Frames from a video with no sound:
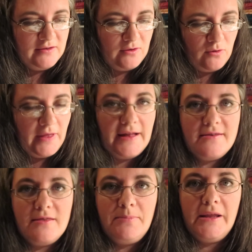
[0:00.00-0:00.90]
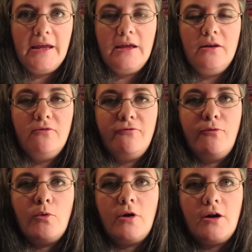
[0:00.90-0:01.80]
So that's the plan
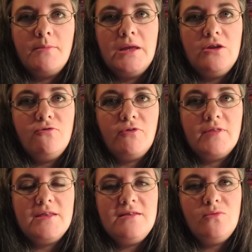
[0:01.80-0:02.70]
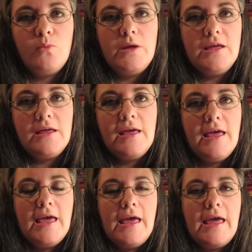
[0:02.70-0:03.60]
for our menu for this week.
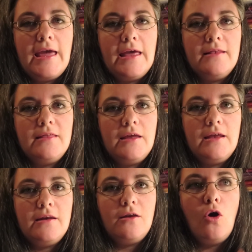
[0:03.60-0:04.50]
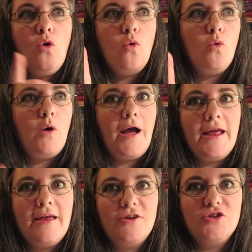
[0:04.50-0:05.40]
And then, oh,
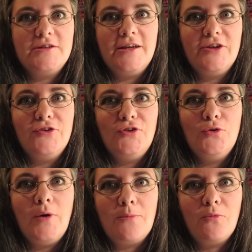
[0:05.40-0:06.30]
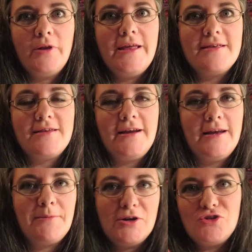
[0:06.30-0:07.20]
I should tell you too, I'm really
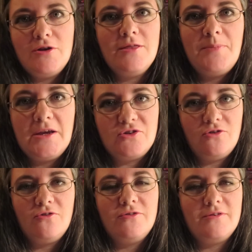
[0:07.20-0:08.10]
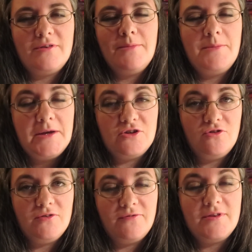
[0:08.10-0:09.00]
excited. I'm going to show you the pictures, some of the
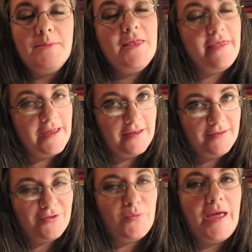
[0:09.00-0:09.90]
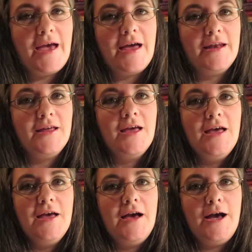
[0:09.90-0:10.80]
pictures of some of the things that we had
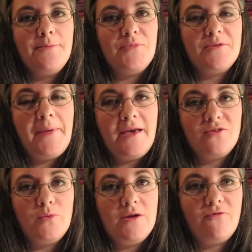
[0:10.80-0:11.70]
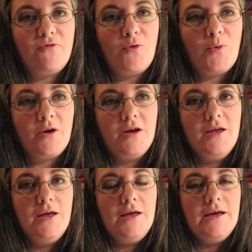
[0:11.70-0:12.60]
um, this past week for
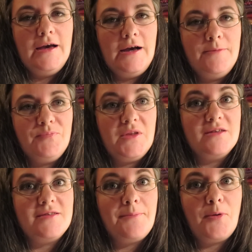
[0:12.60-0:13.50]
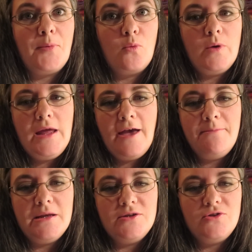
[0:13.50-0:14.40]
um, supper, but we have